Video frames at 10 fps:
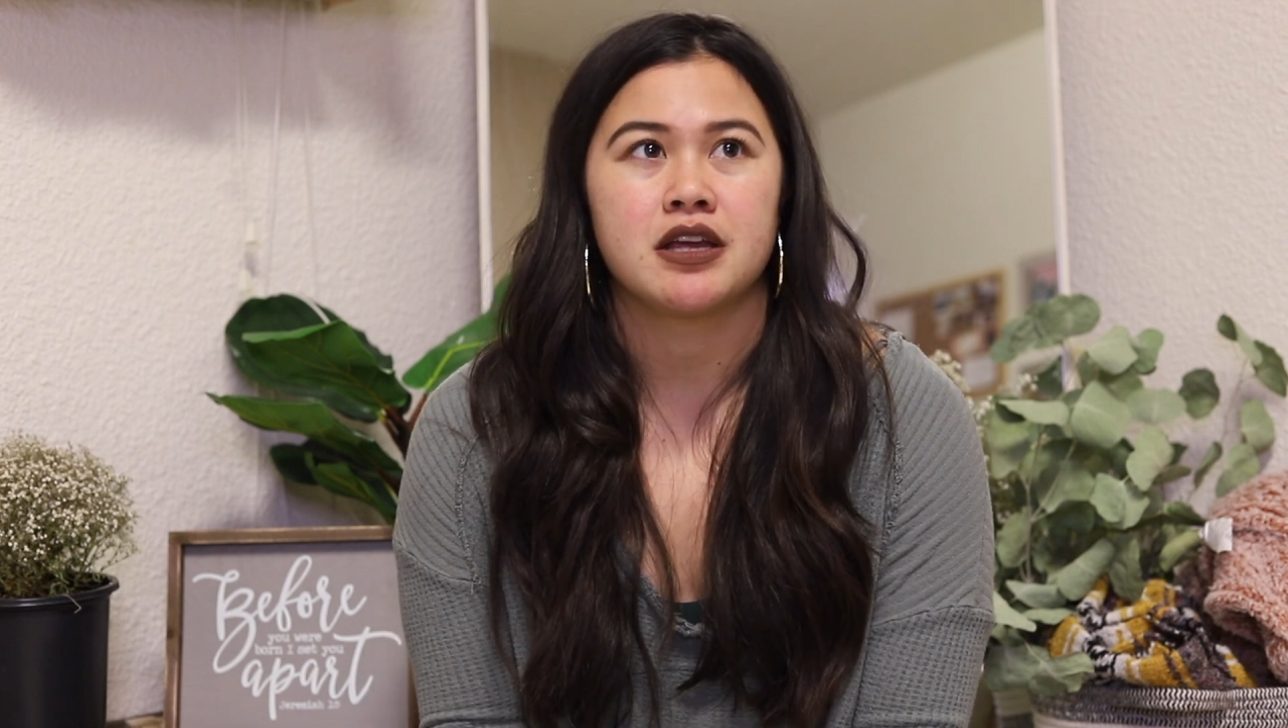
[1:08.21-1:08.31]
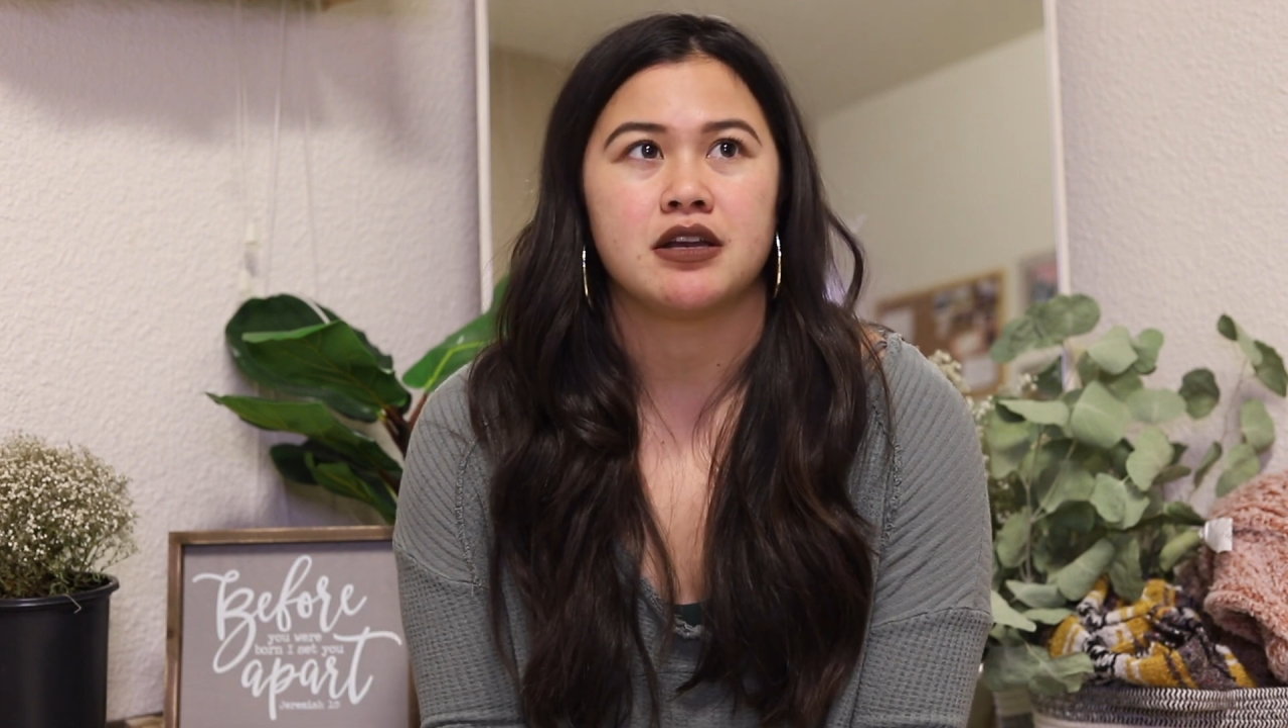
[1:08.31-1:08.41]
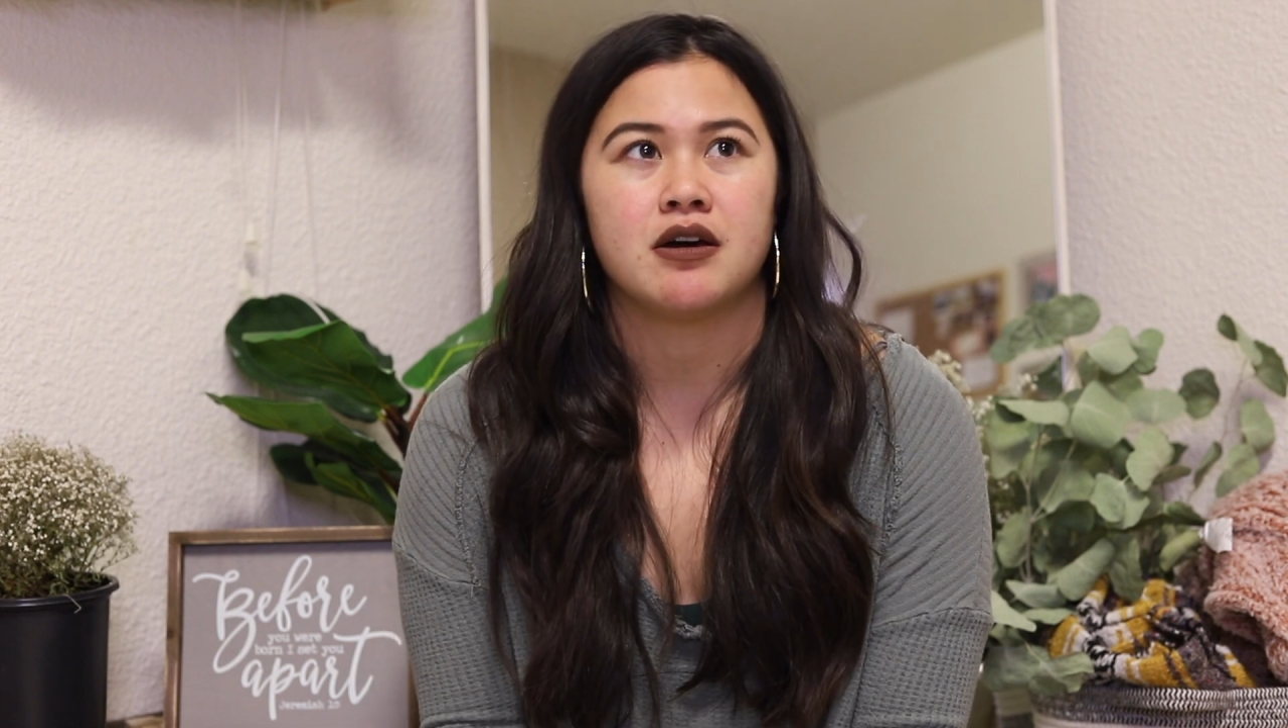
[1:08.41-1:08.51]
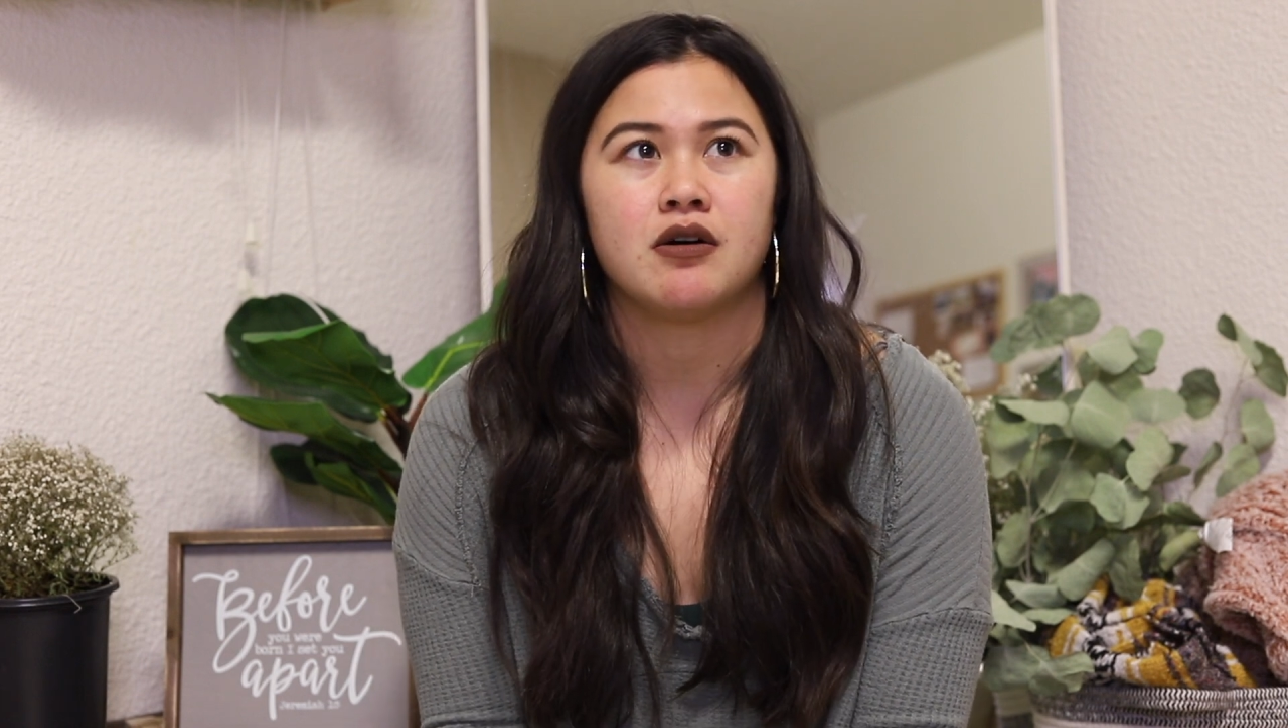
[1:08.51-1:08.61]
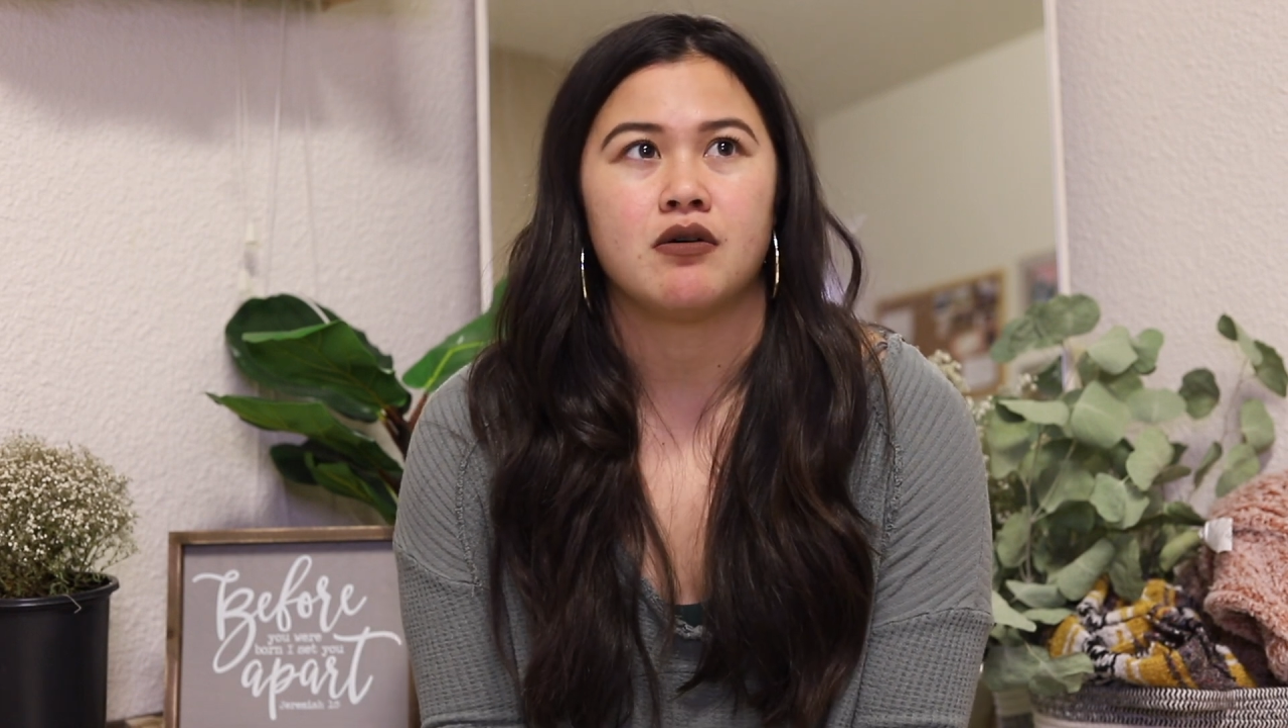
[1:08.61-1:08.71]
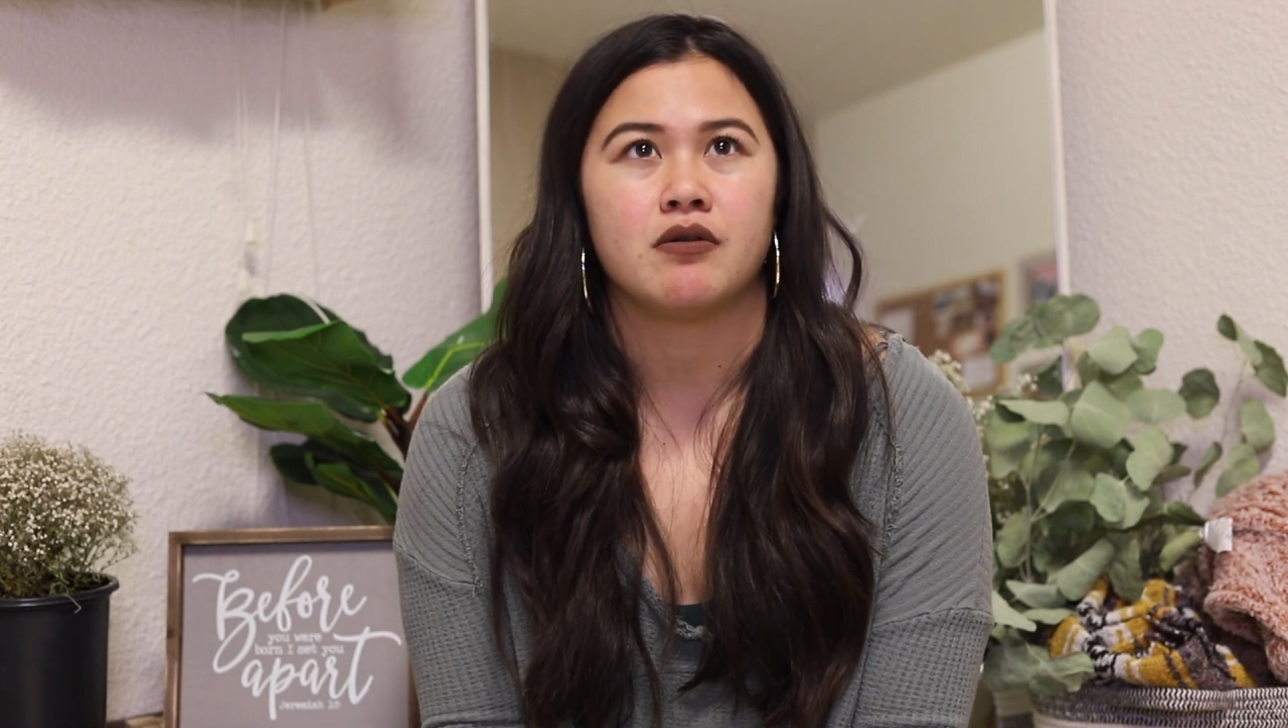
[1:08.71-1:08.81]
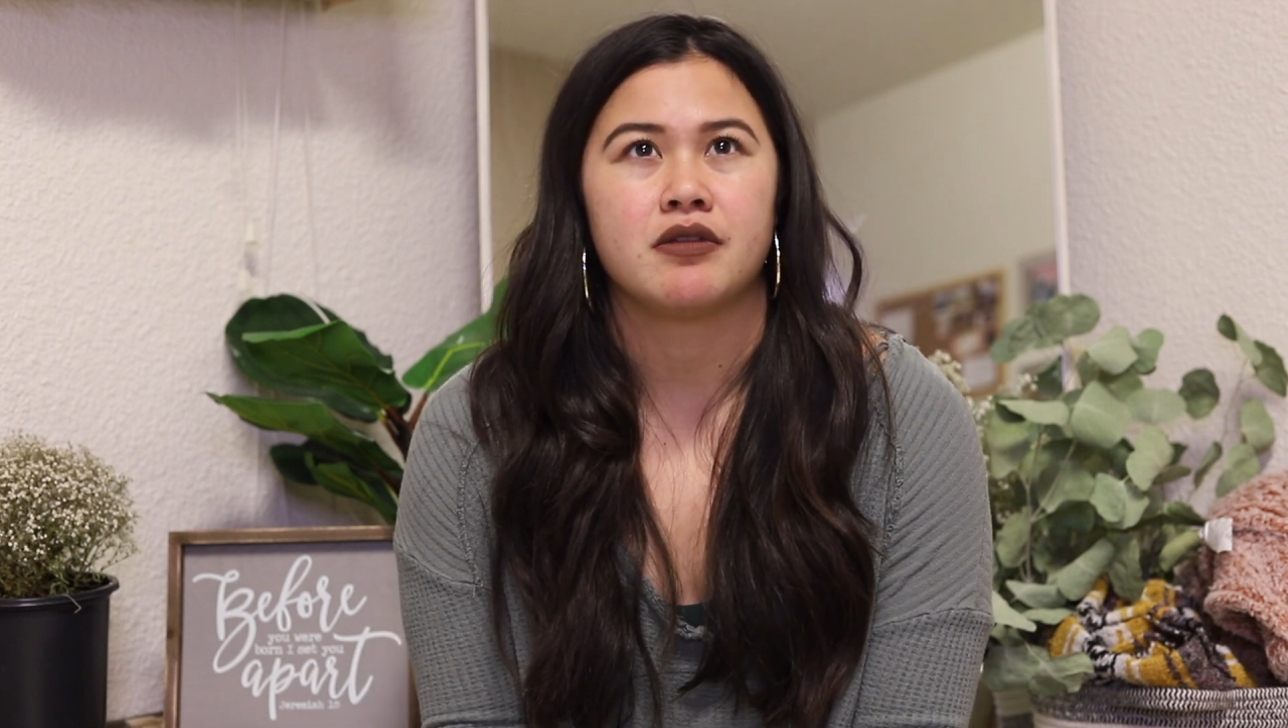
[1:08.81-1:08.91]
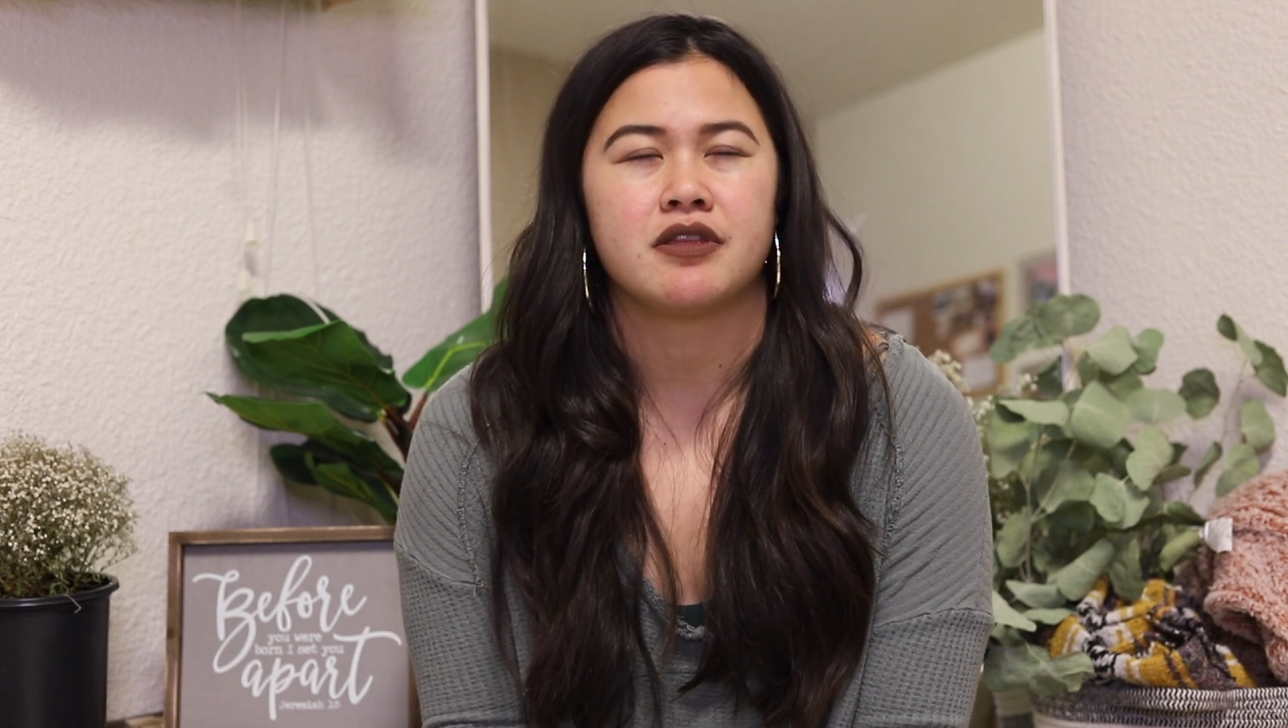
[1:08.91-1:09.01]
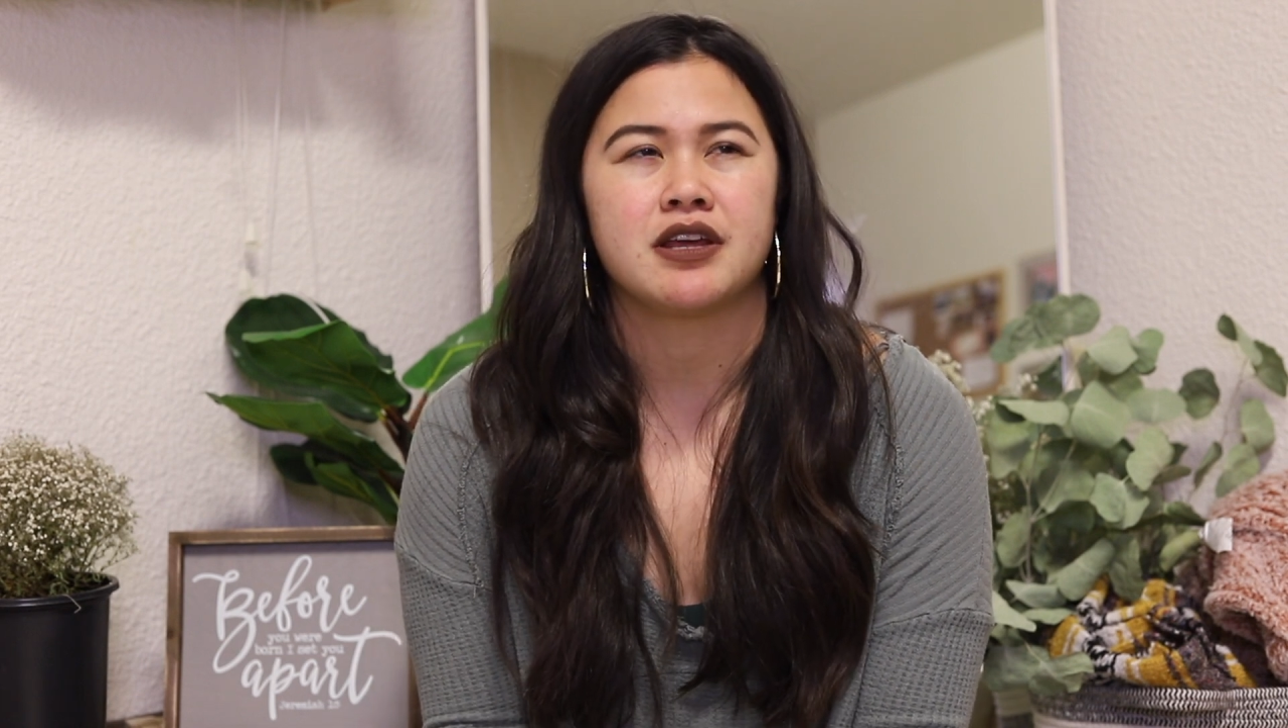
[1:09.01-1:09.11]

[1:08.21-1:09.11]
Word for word: you know,